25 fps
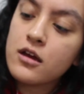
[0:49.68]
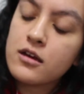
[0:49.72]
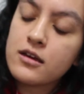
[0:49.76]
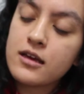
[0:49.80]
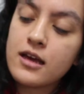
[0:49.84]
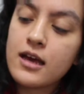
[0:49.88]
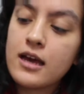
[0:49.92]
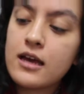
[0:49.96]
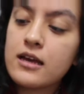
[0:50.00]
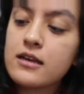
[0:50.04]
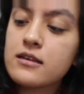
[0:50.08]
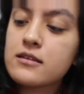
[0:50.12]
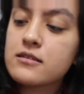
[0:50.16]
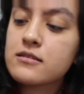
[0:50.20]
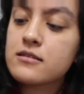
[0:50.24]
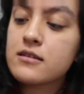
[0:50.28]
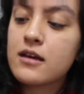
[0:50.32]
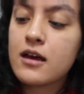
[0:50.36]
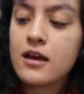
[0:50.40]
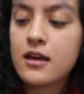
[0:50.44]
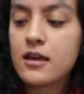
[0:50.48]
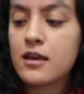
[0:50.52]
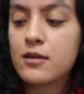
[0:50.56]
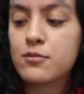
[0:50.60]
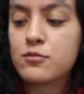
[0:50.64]
Guys,
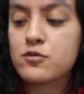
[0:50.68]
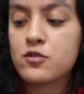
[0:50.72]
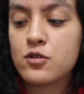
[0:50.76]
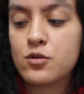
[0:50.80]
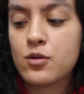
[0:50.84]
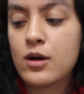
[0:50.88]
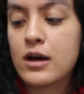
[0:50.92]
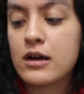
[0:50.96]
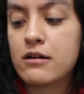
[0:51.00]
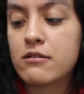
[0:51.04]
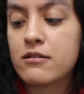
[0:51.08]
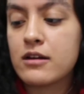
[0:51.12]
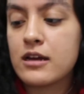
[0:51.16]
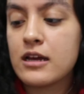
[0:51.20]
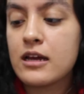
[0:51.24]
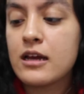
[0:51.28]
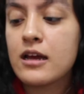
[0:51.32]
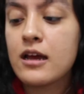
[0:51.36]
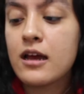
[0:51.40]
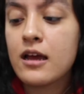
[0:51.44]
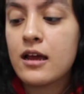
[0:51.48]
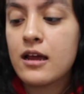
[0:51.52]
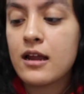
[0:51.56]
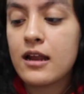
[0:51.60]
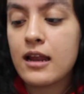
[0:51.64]
I am so hungry,
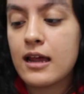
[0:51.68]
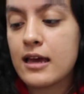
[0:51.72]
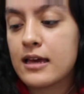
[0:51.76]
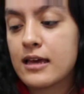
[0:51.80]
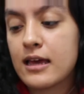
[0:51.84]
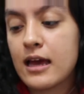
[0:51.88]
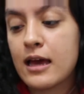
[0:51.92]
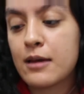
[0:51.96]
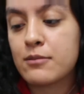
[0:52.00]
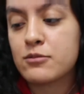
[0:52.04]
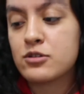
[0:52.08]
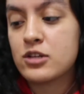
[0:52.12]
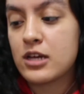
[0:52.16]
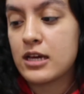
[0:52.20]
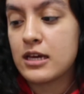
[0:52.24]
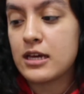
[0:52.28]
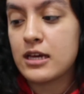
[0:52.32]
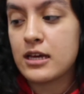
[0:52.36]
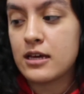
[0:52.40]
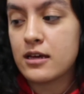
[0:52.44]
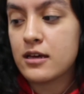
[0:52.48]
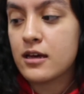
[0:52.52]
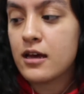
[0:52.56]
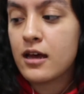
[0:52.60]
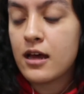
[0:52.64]
like I'm
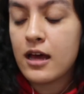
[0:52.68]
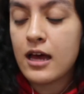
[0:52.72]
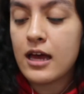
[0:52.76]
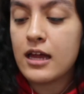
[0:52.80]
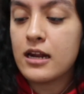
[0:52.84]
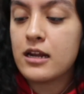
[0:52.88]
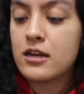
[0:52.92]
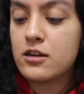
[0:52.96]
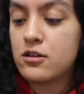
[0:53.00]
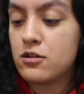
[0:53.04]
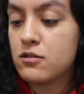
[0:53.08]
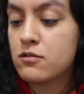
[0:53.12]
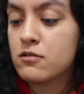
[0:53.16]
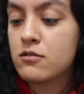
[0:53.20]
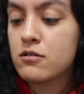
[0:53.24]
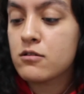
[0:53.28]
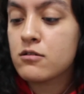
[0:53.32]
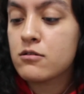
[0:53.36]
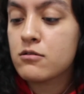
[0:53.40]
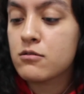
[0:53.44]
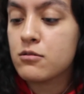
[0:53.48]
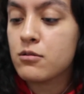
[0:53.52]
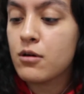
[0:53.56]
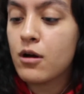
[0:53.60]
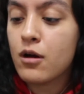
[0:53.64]
shaking, and I don't
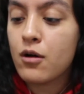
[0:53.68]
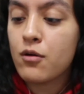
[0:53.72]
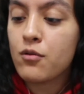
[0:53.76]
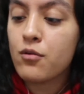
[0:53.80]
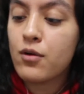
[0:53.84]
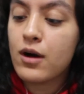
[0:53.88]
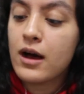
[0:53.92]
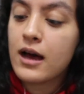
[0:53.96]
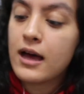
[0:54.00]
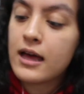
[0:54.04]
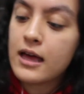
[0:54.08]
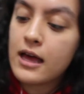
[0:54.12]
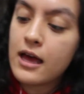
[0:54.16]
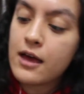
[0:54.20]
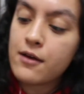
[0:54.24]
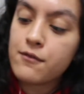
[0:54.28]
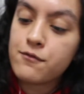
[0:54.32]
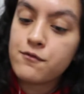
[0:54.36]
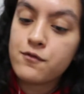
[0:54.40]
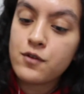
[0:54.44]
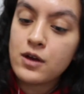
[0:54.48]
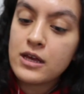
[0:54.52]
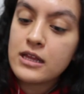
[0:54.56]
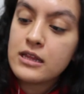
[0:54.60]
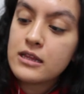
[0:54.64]
know why
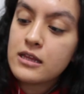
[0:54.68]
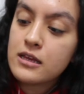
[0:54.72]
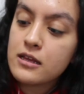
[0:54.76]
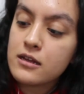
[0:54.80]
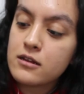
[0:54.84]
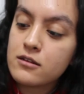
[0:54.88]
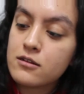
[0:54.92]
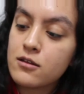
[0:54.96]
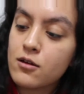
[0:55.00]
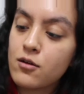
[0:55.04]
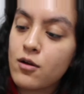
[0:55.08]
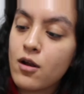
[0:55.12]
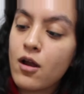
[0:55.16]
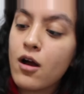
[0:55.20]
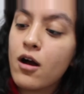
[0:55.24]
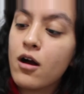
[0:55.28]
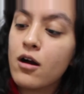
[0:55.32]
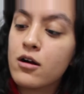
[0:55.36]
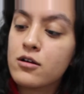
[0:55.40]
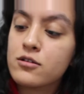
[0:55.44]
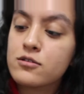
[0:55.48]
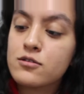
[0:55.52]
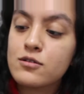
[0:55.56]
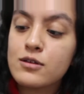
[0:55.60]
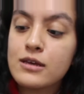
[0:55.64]
I've waited so
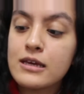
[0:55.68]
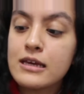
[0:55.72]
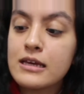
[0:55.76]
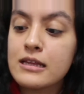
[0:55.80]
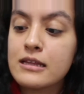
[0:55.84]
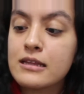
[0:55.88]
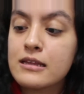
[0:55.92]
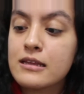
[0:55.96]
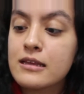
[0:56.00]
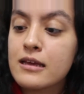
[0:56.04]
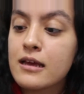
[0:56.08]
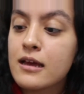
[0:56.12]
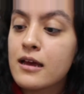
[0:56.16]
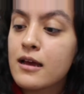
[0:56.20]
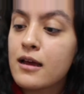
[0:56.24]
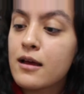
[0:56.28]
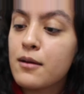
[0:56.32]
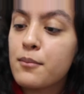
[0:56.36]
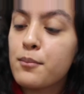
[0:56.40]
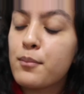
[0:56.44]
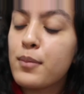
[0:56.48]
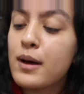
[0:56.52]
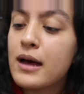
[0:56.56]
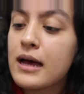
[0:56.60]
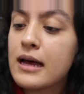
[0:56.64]
long to eat,
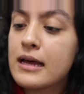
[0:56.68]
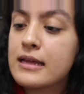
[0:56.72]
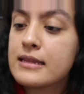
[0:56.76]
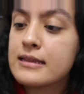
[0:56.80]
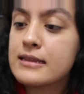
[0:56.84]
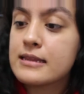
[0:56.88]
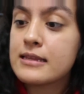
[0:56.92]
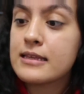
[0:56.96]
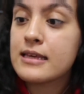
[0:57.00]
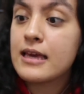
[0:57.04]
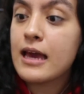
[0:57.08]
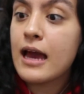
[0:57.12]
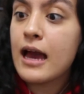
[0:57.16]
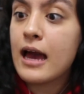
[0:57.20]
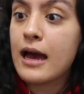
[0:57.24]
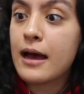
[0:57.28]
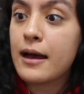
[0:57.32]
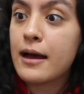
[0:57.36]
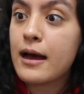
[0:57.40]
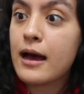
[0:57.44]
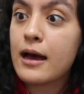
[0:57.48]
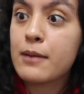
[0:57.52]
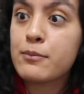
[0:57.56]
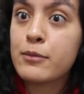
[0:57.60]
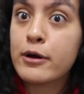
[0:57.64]
but yeah,
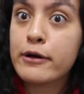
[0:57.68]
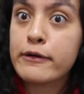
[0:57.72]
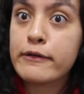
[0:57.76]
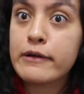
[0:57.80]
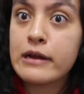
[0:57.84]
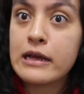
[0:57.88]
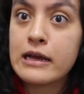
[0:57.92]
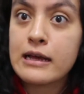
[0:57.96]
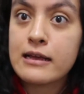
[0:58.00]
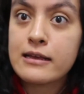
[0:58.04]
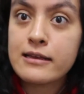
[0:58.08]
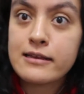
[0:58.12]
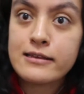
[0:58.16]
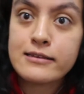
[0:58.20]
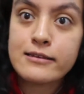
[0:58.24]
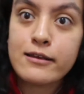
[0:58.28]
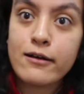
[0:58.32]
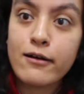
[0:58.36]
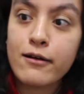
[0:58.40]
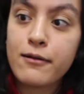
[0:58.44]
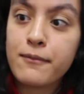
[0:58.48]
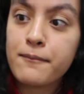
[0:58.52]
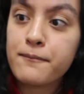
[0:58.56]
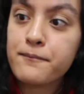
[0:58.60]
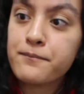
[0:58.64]
I'm hungry,
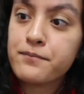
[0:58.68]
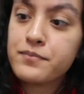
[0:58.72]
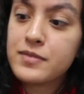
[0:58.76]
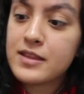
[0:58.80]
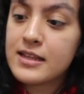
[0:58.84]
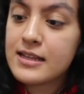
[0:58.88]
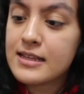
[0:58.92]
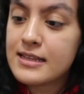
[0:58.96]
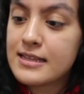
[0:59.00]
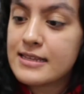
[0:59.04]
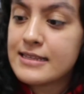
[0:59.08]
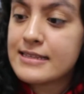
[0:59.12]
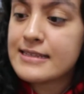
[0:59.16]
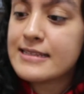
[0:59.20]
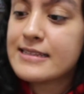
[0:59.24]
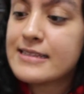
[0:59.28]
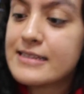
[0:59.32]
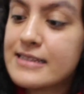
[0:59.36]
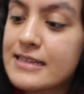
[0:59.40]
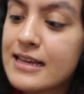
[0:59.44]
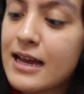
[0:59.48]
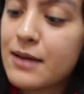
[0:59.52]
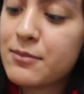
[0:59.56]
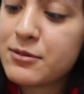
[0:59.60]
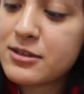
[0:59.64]
so
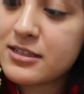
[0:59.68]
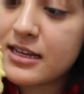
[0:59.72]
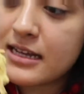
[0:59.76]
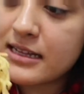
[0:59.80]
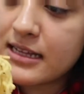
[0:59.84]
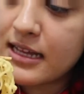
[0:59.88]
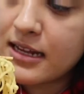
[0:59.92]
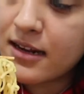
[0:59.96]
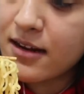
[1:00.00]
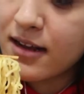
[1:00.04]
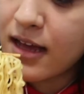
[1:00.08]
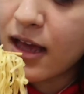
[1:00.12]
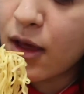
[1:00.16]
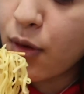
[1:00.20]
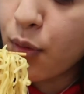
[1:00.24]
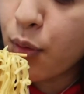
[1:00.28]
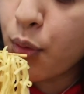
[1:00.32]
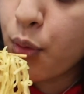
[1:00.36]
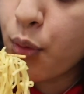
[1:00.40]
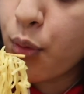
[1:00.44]
I'm excited. Okay.